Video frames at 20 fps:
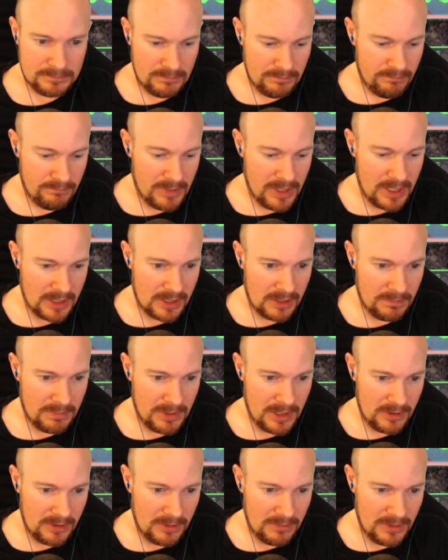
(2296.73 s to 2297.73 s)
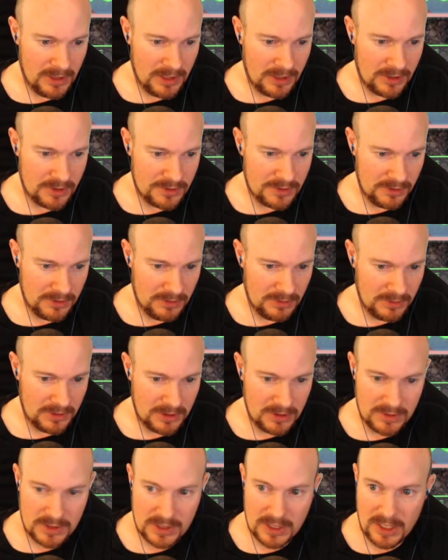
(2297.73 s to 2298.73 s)
Backup battery, mind control, deal with
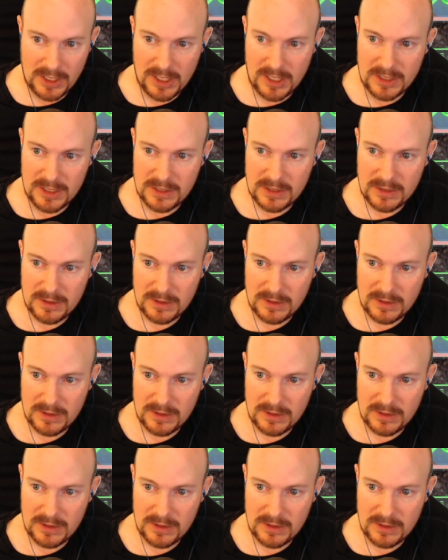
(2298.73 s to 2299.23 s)
those guys.